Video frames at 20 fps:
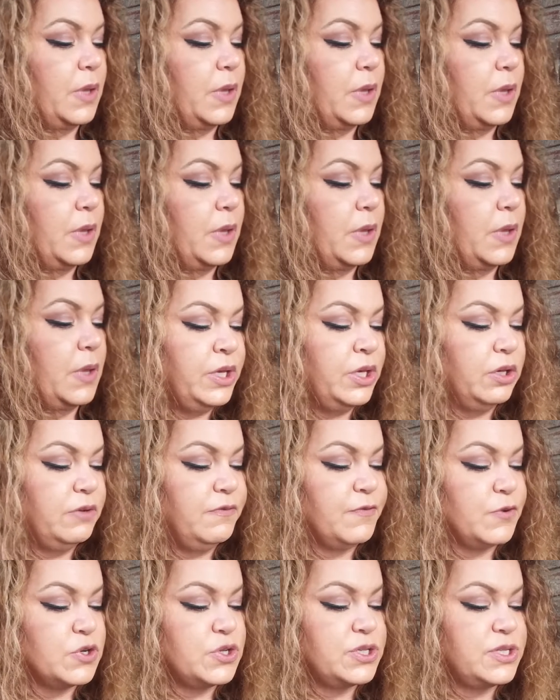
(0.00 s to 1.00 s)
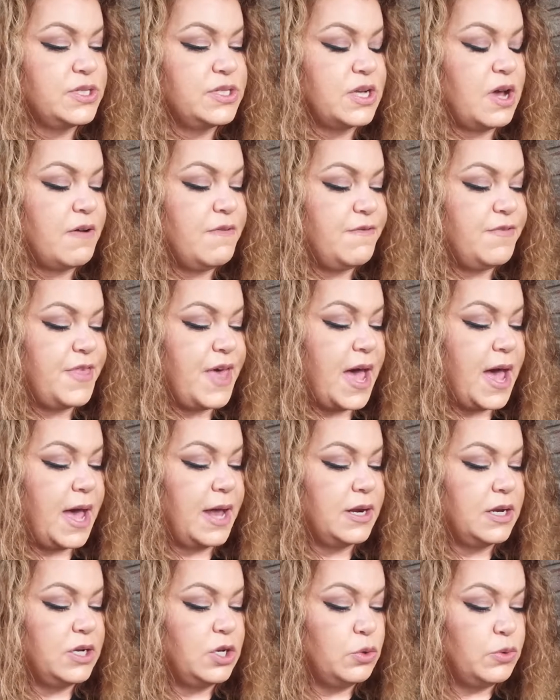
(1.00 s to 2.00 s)
It's really good for stuff
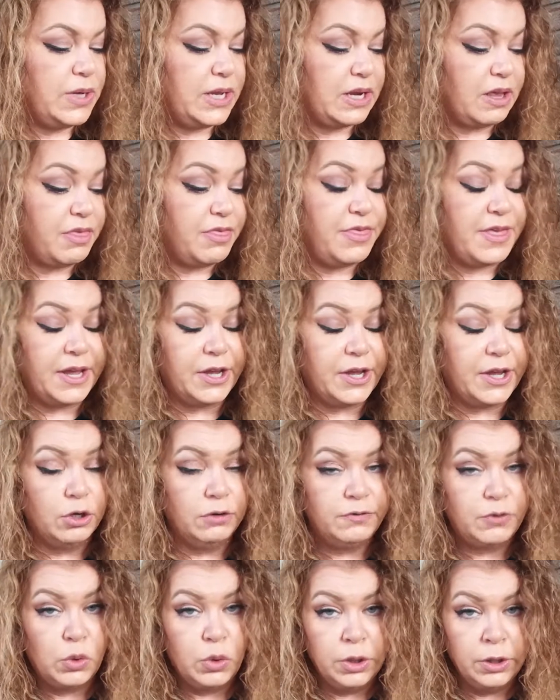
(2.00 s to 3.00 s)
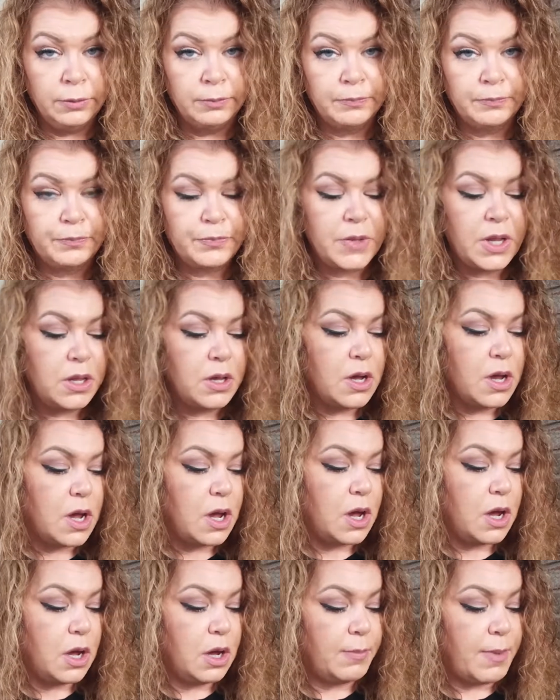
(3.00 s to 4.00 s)
that you need a thickener for.
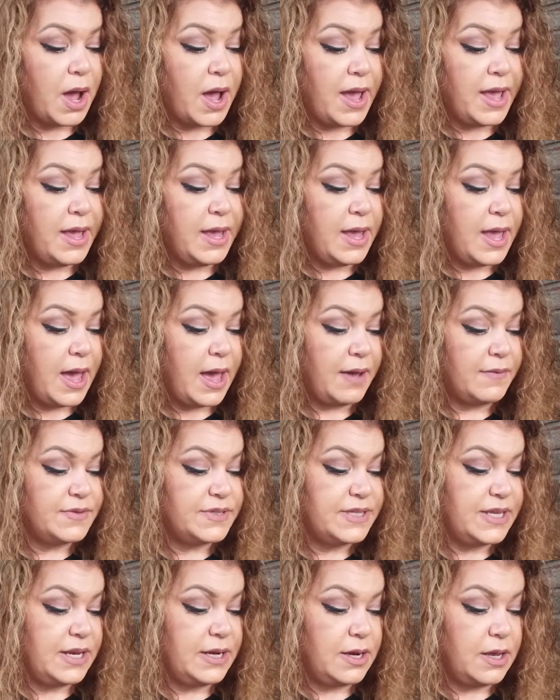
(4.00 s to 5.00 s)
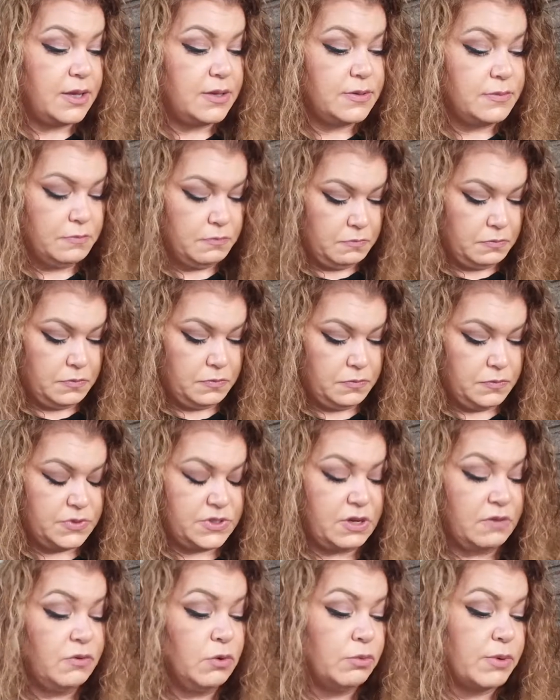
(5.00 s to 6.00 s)
I have seen
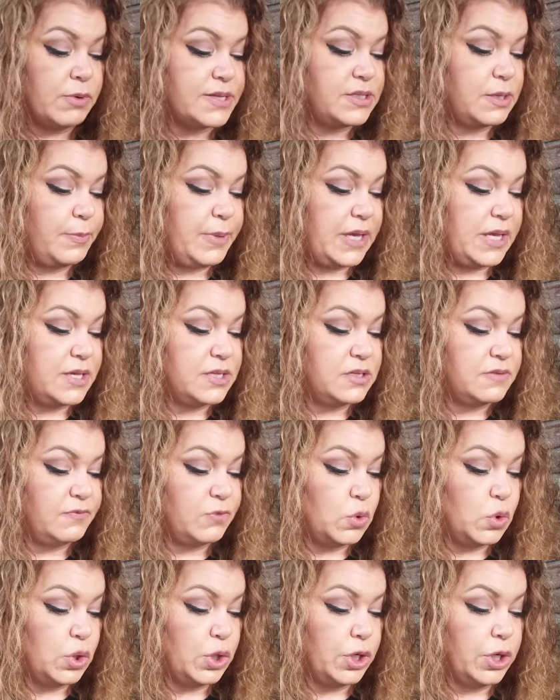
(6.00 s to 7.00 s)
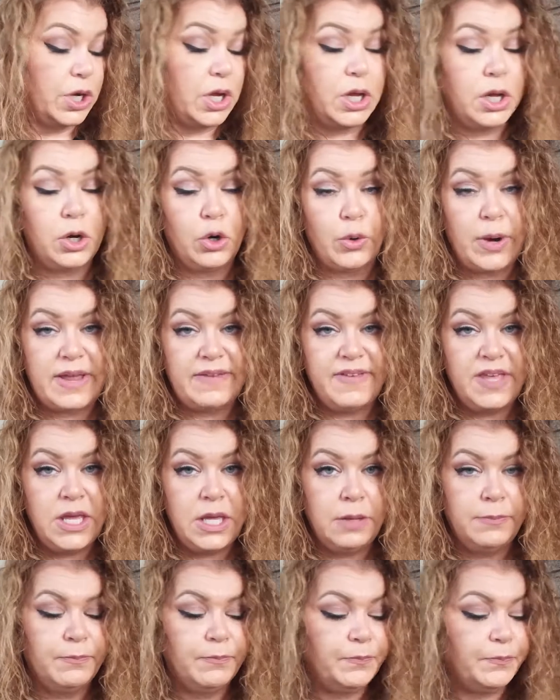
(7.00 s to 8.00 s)
several recipes for gravy,
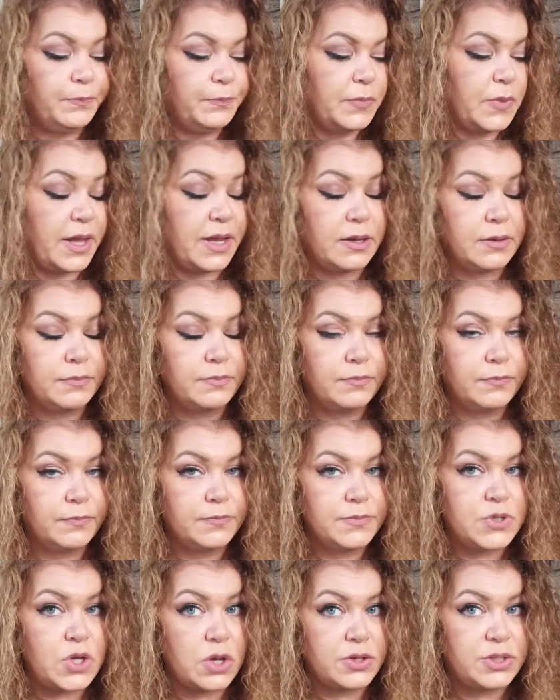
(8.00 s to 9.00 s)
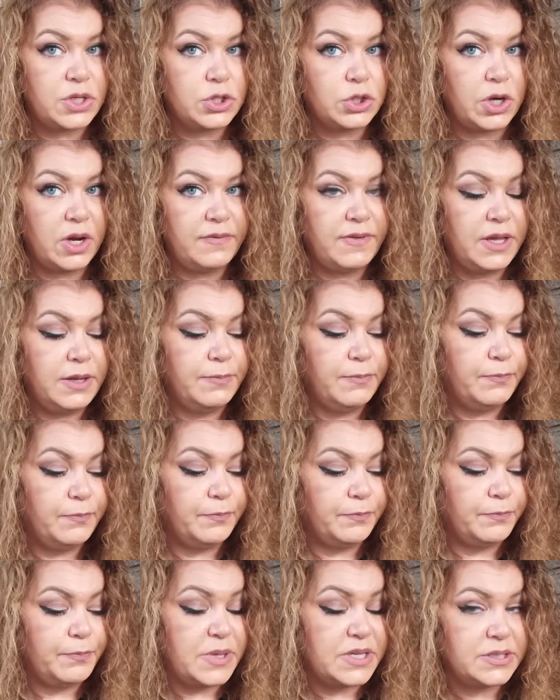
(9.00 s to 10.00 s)
like sausage gravy,
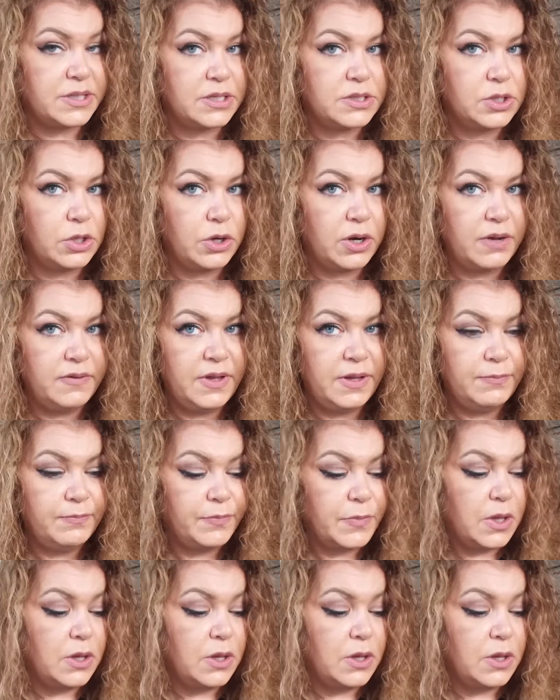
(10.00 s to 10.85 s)
biscuits and gravy.